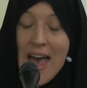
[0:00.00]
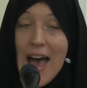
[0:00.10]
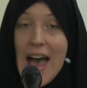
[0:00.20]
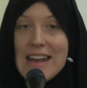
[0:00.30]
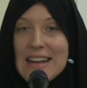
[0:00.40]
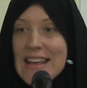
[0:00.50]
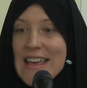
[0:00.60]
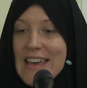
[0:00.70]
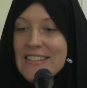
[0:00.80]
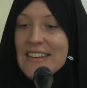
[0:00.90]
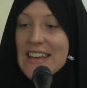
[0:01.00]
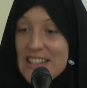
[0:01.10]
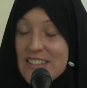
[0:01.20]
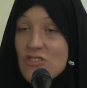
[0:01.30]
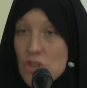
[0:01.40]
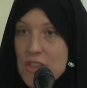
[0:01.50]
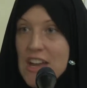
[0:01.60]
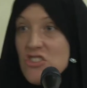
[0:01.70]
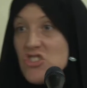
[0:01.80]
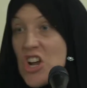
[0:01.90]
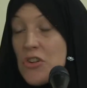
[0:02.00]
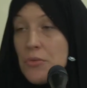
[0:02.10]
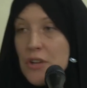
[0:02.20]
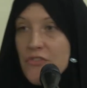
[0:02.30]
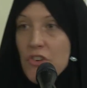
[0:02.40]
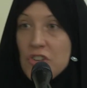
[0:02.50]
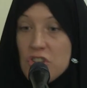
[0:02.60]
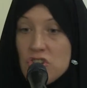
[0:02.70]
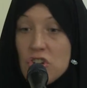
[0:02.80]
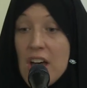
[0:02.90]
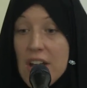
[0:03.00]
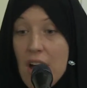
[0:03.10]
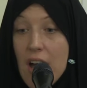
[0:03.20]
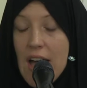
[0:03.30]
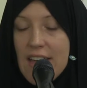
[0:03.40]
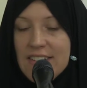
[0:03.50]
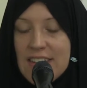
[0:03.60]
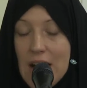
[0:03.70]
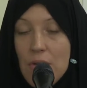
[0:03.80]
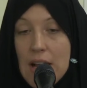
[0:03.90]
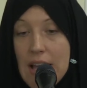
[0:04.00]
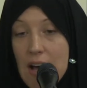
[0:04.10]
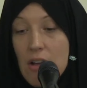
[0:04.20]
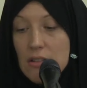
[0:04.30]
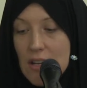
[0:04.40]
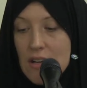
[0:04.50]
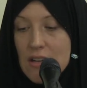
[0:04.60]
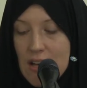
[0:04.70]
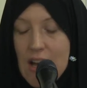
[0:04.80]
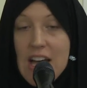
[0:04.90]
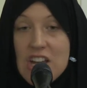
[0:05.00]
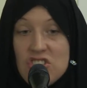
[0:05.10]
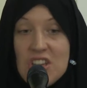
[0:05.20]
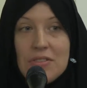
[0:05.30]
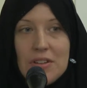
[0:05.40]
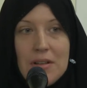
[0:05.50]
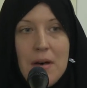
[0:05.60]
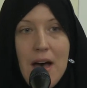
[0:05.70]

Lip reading: In any case, it is true that in general, refer to the shuhada as the awliya Allah, in general.